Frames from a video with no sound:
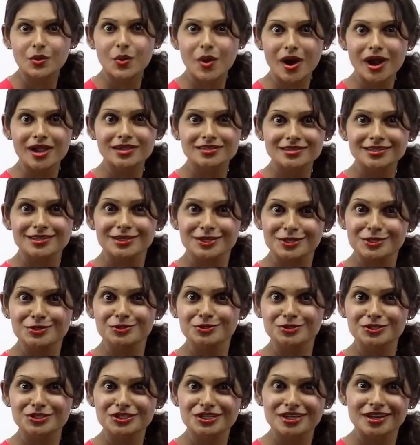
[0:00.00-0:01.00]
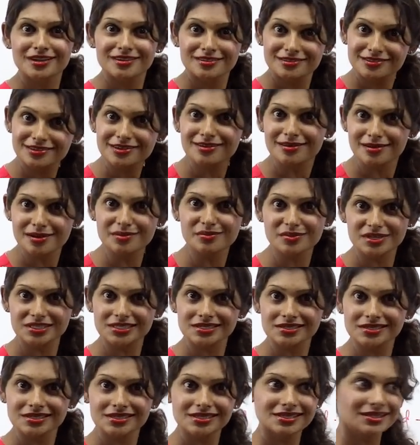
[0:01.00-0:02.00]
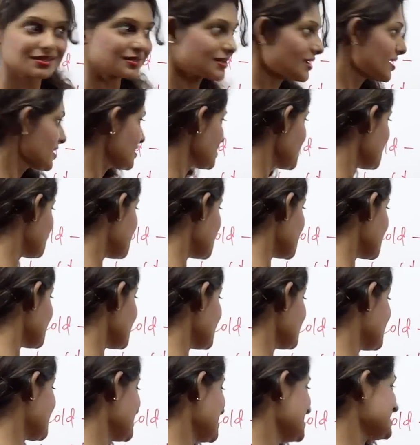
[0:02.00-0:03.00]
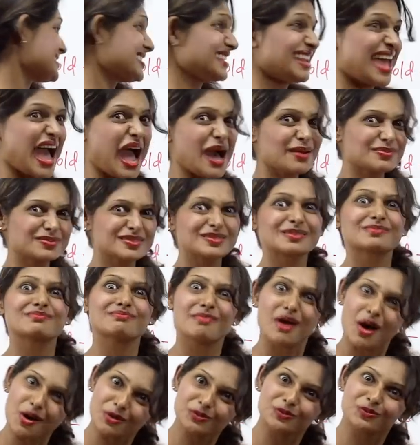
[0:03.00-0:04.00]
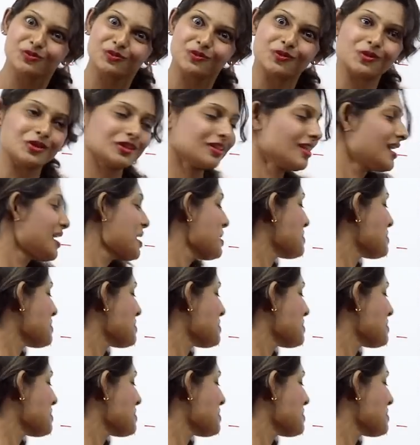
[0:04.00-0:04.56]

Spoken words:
quite a huge term, isn't it? even it's an absolute mouthful.